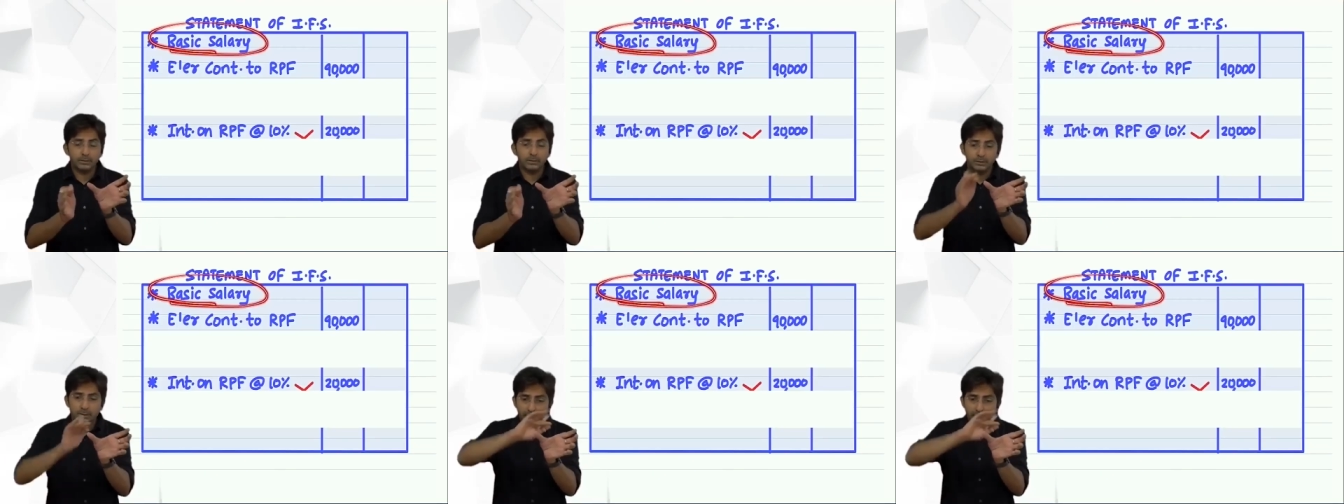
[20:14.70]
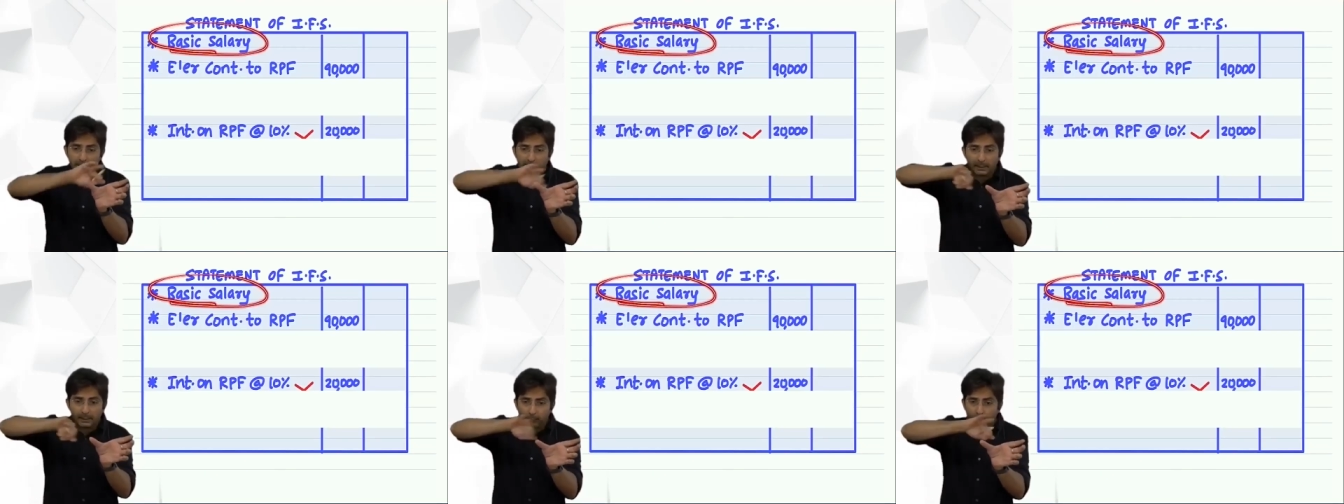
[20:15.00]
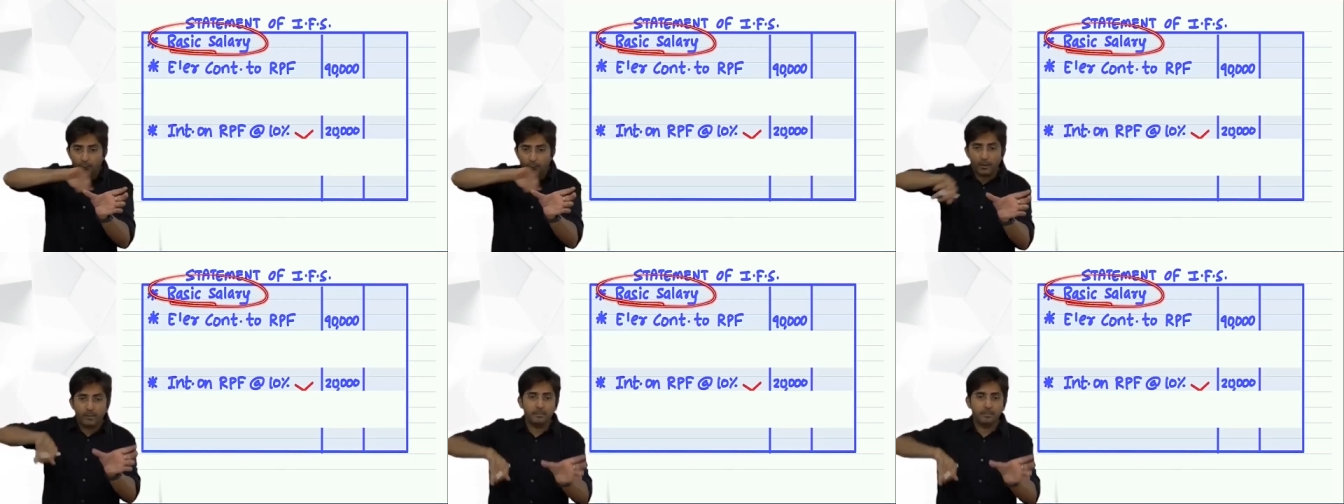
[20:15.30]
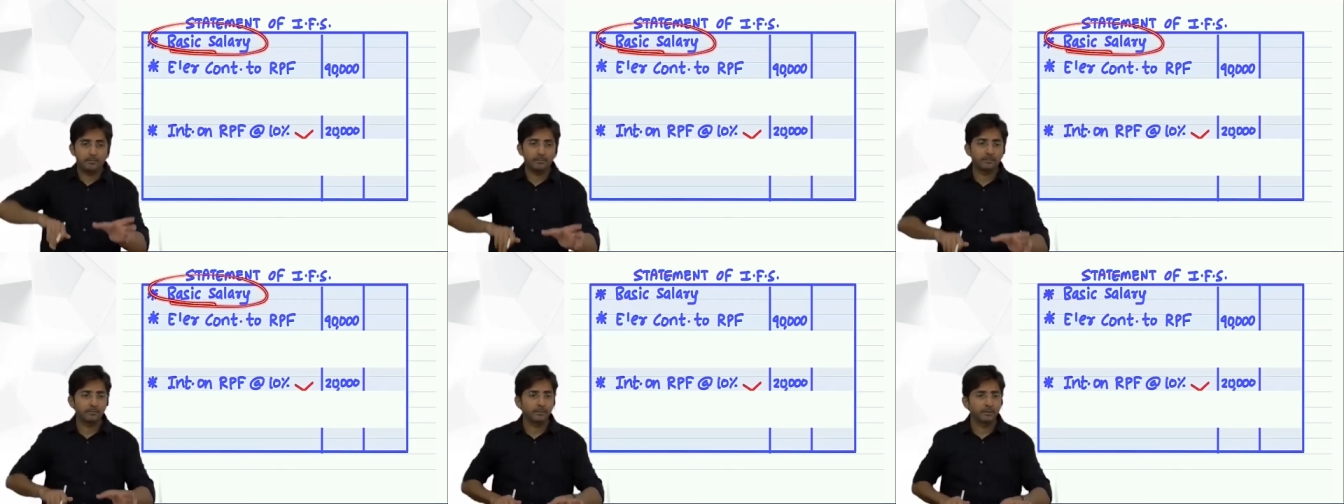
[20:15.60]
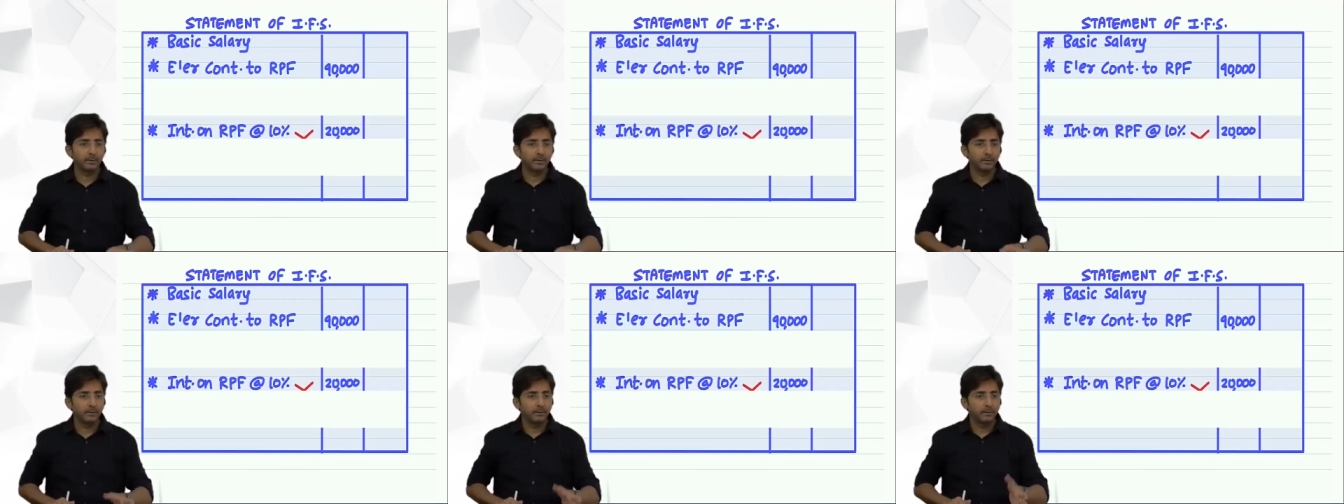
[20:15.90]
is cut from
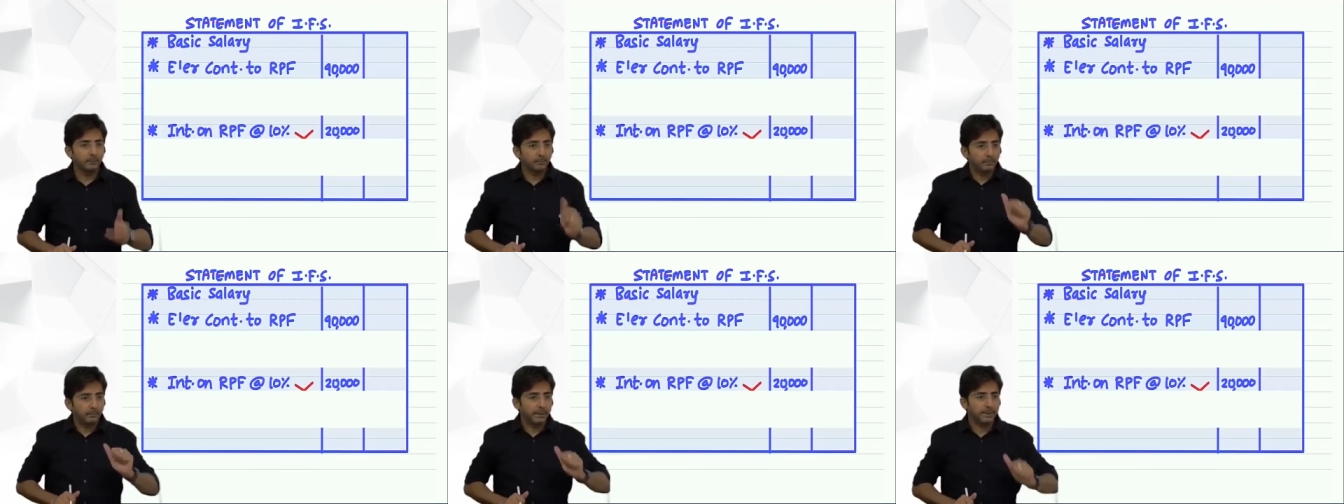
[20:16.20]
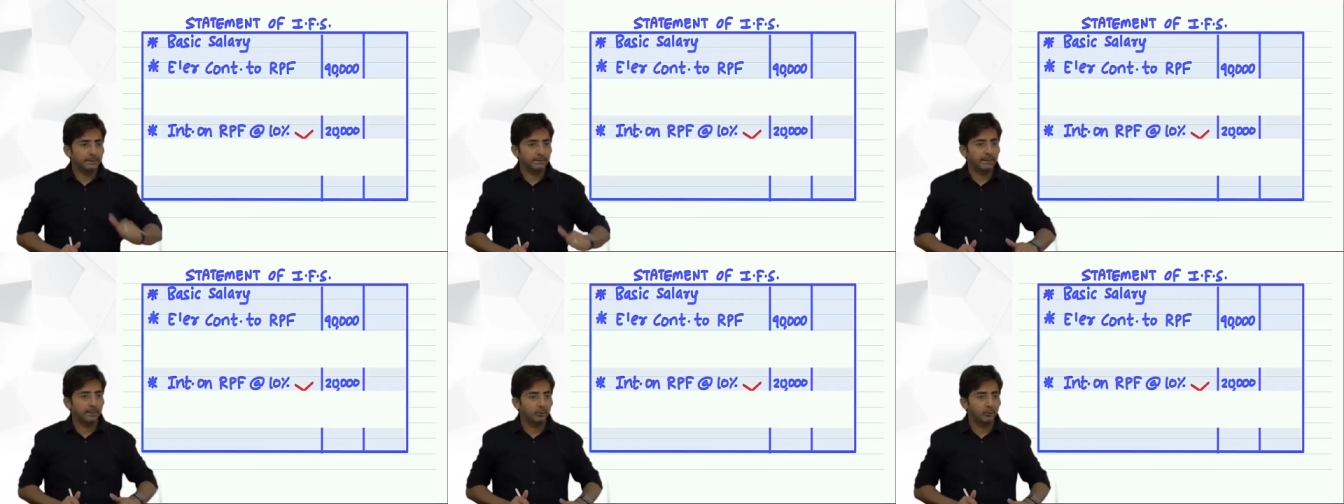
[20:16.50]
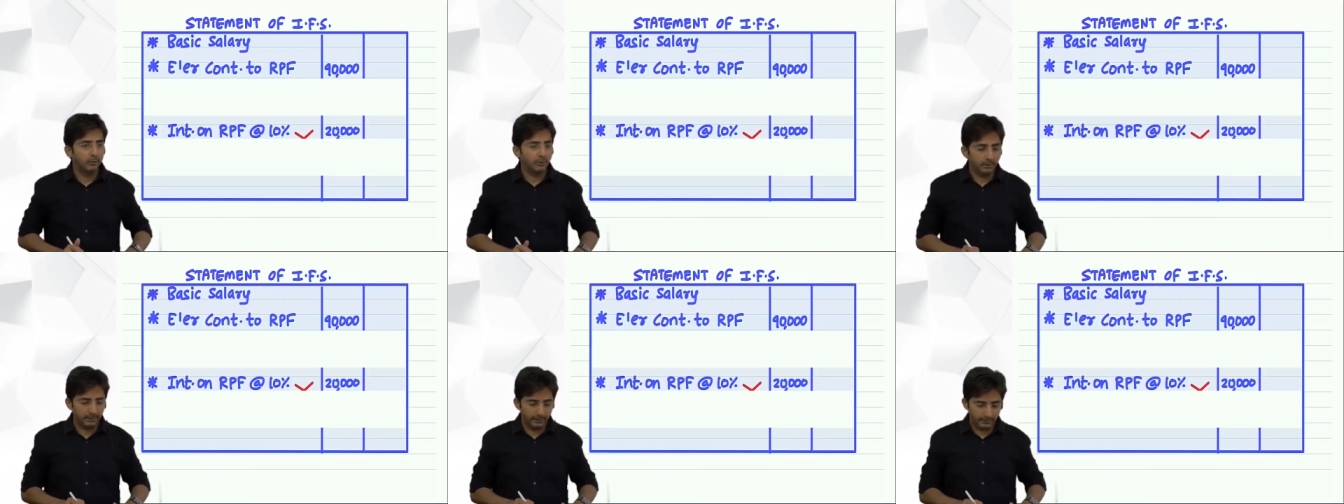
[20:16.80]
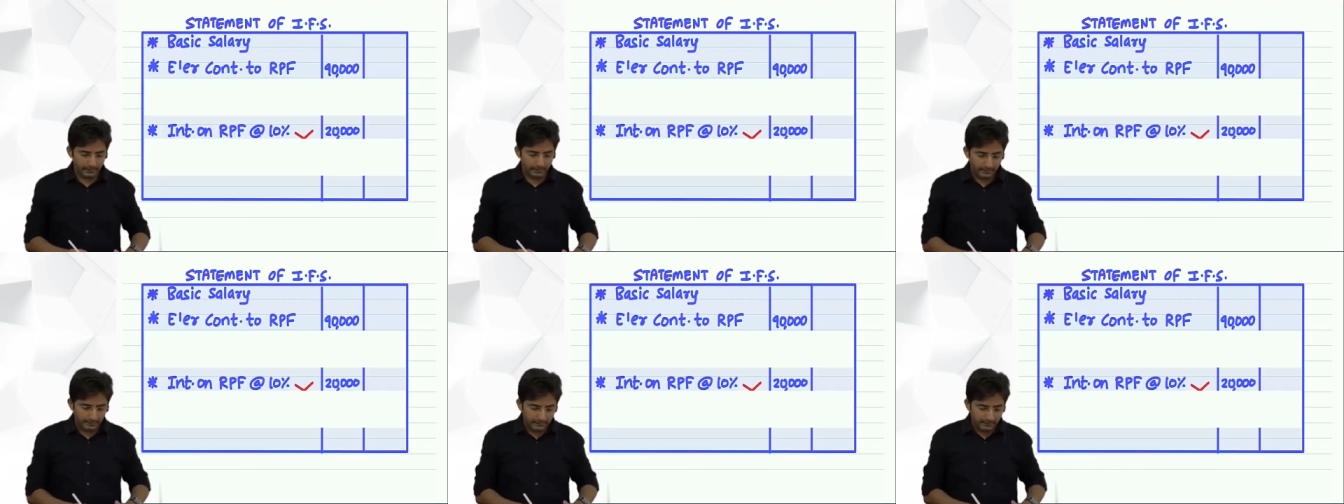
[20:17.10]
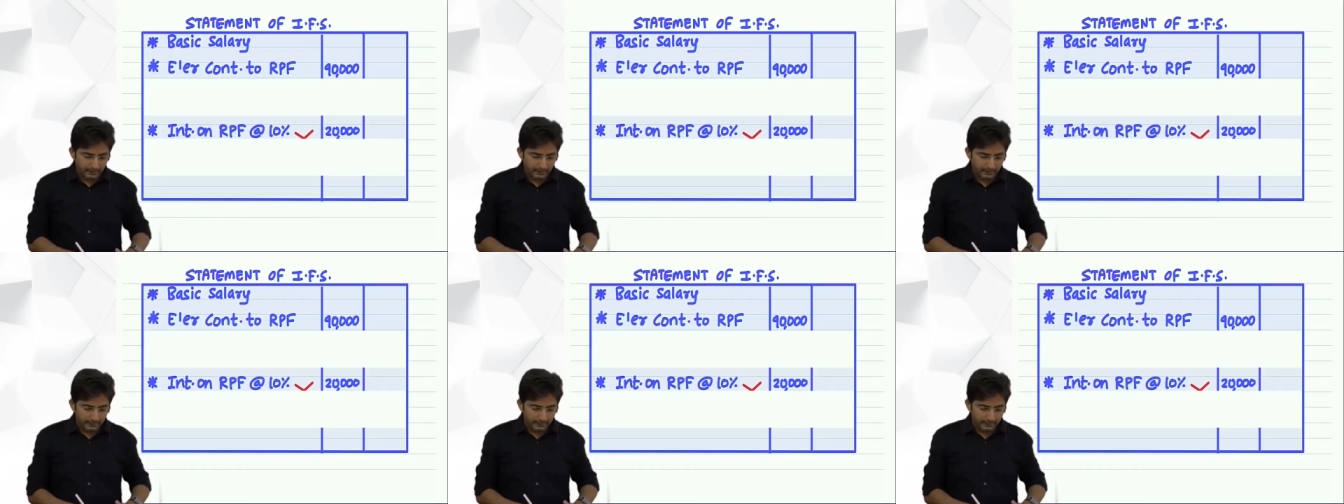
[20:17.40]
basic only.